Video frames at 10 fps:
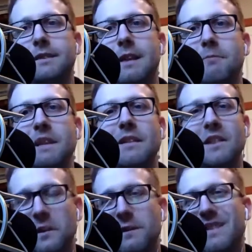I'm being a
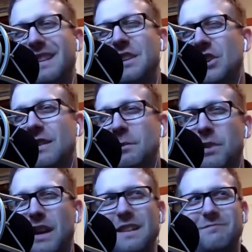little facetious,
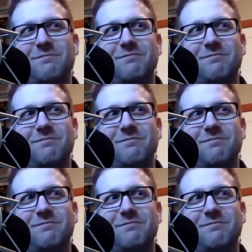but